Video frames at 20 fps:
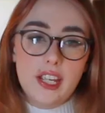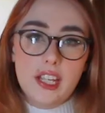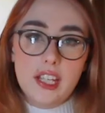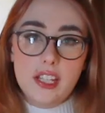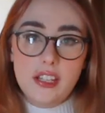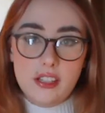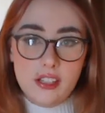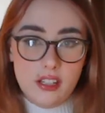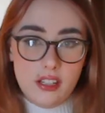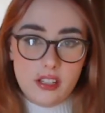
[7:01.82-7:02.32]

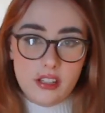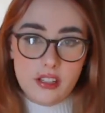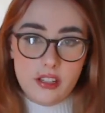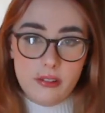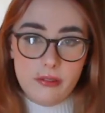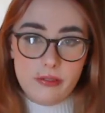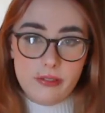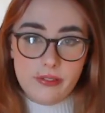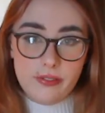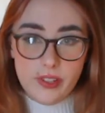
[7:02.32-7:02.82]
In
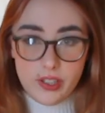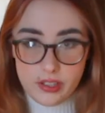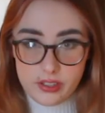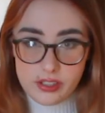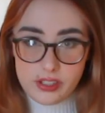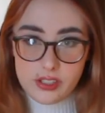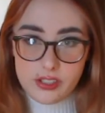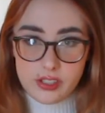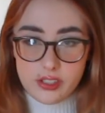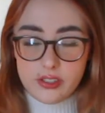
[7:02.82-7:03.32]
the
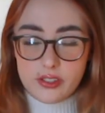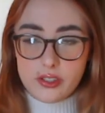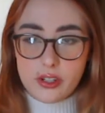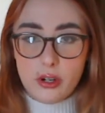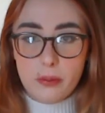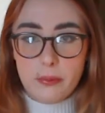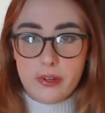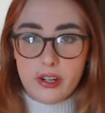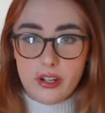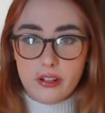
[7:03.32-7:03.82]
first
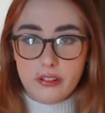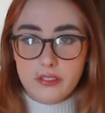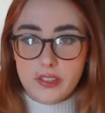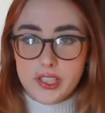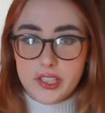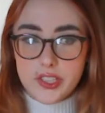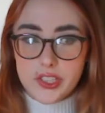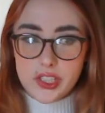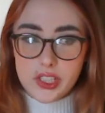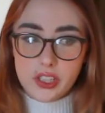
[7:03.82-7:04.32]
installment of
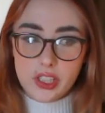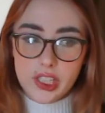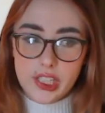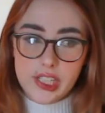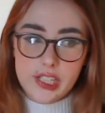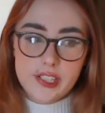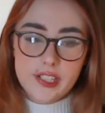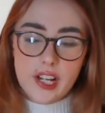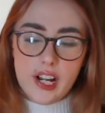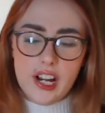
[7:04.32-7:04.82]
this
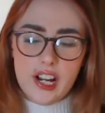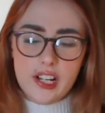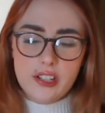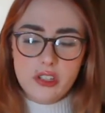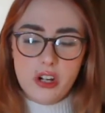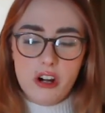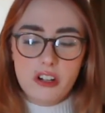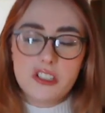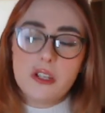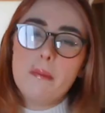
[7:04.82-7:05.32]
series, I
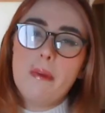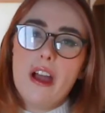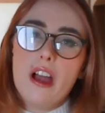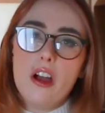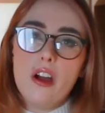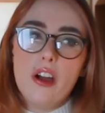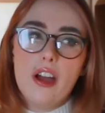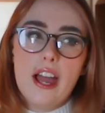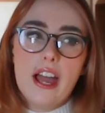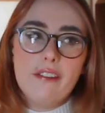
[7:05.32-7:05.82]
talked
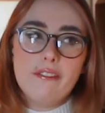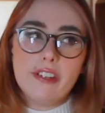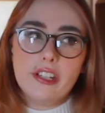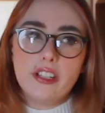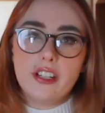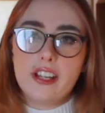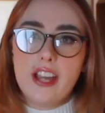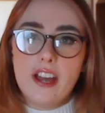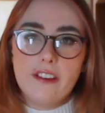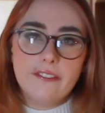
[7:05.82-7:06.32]
about having
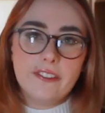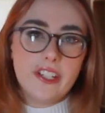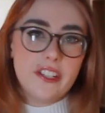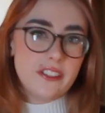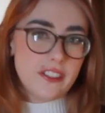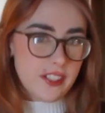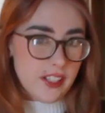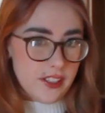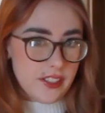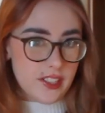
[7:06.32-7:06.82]
a
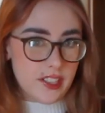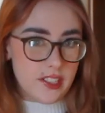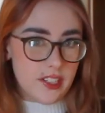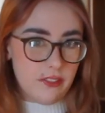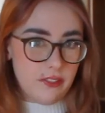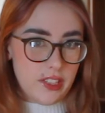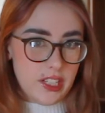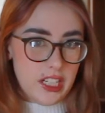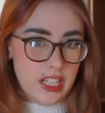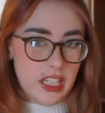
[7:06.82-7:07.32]
caffeine
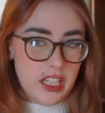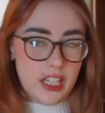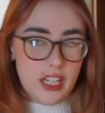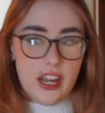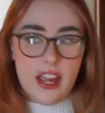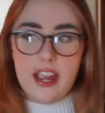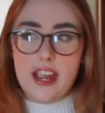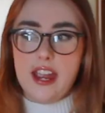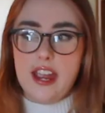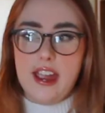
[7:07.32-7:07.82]
sensitivity
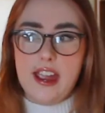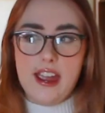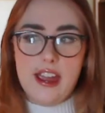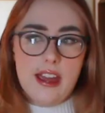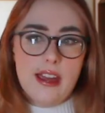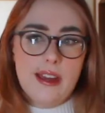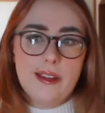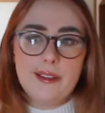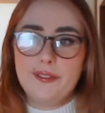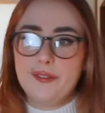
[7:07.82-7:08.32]

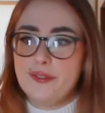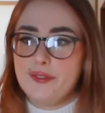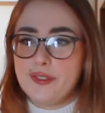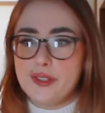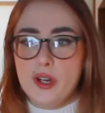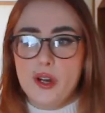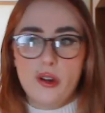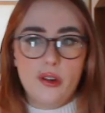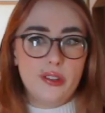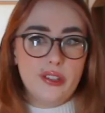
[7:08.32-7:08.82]
and
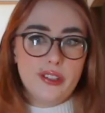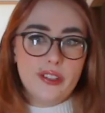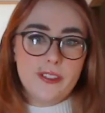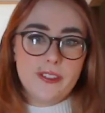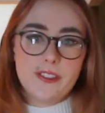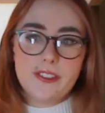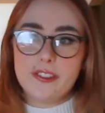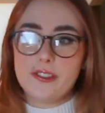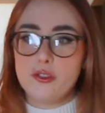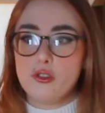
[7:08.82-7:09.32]
all
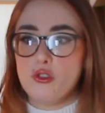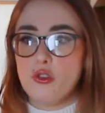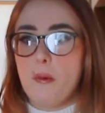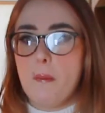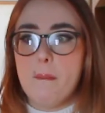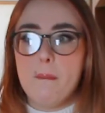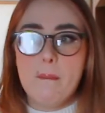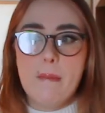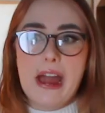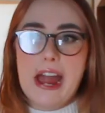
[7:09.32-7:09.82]
this
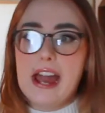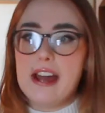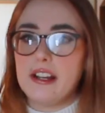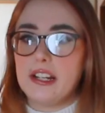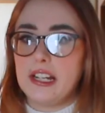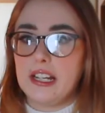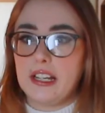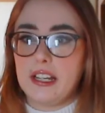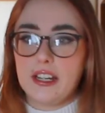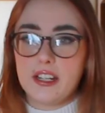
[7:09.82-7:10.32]

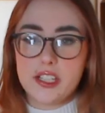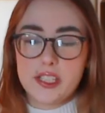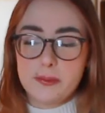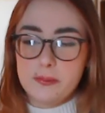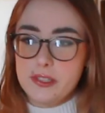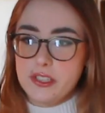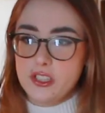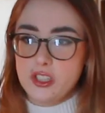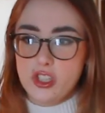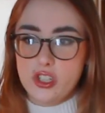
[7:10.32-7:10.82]
dramatic
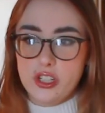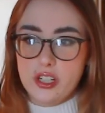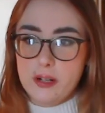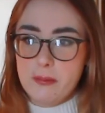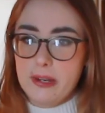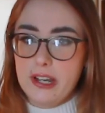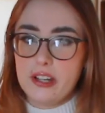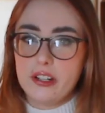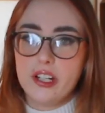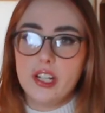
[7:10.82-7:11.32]
exposition
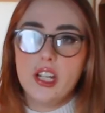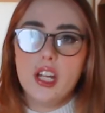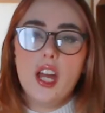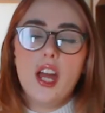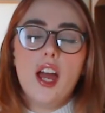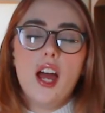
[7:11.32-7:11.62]
about it.